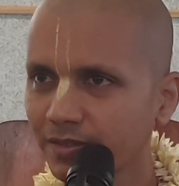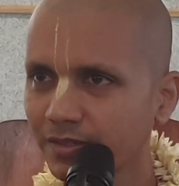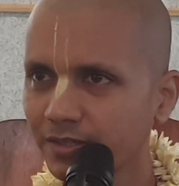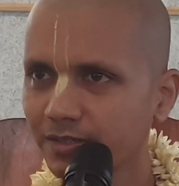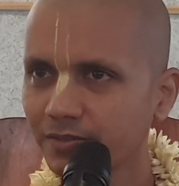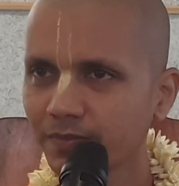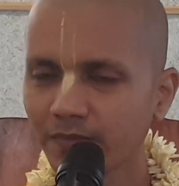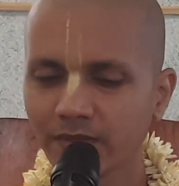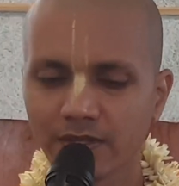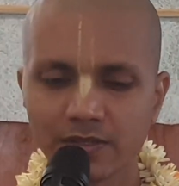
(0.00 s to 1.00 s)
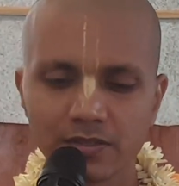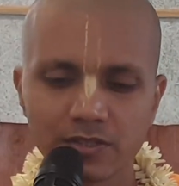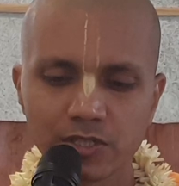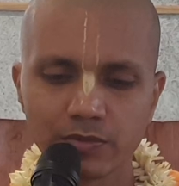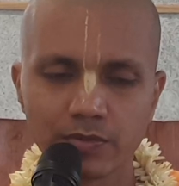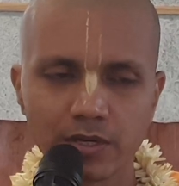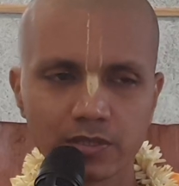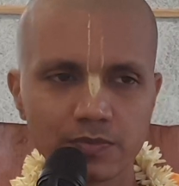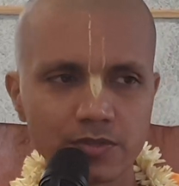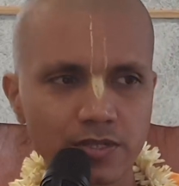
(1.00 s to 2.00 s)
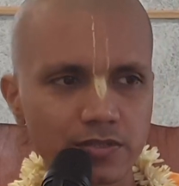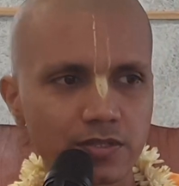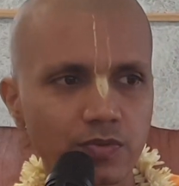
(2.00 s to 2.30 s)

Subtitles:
Right? Srimad Bhagavatam says that